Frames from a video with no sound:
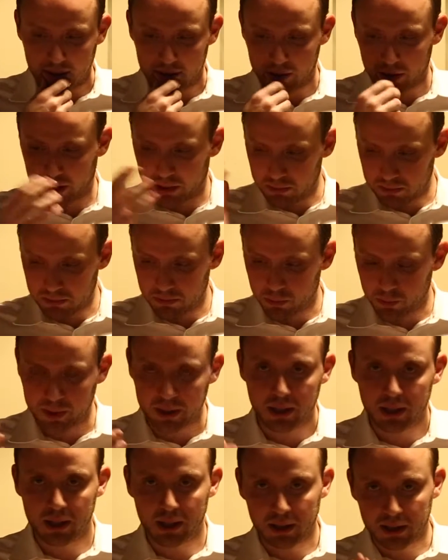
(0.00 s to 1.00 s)
You can
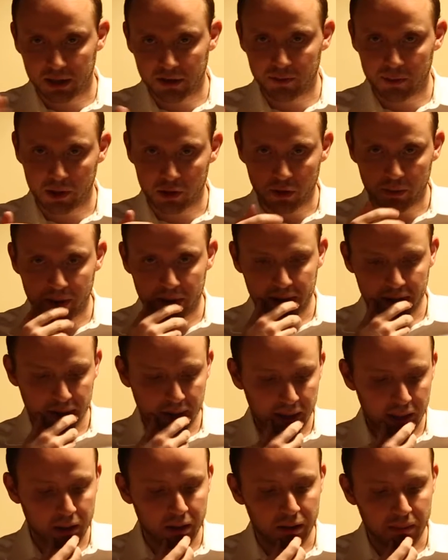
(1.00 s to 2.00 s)
read it and give me your
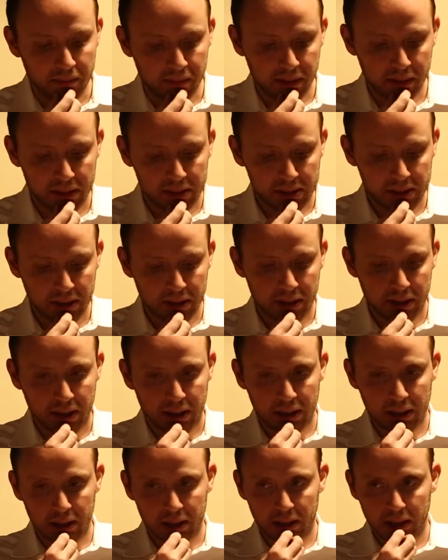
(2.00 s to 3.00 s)
opinion later. But
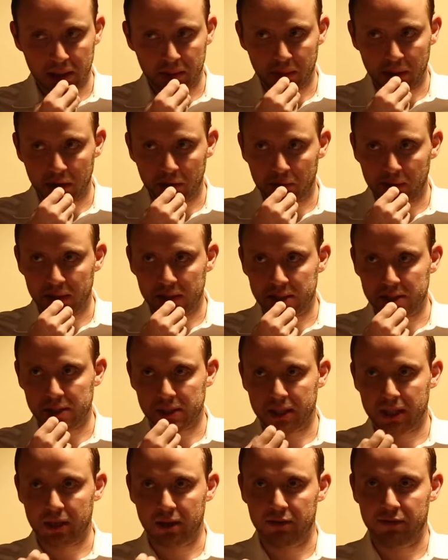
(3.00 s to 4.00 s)
in many ways,
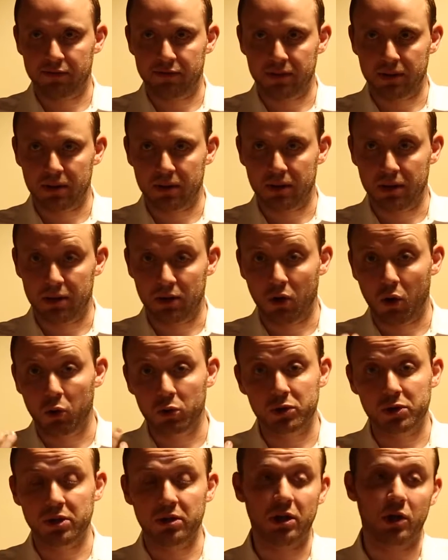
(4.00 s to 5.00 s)
it's kind of an
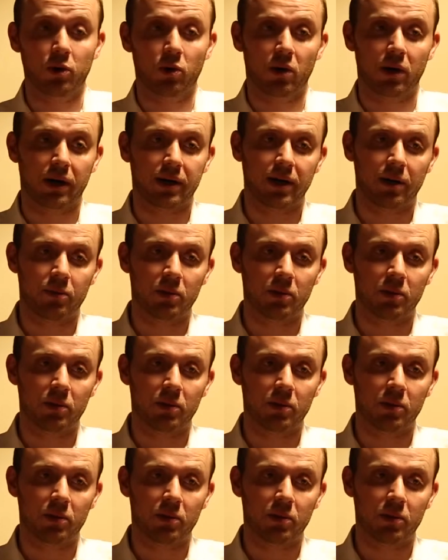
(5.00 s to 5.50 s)
ode to New York.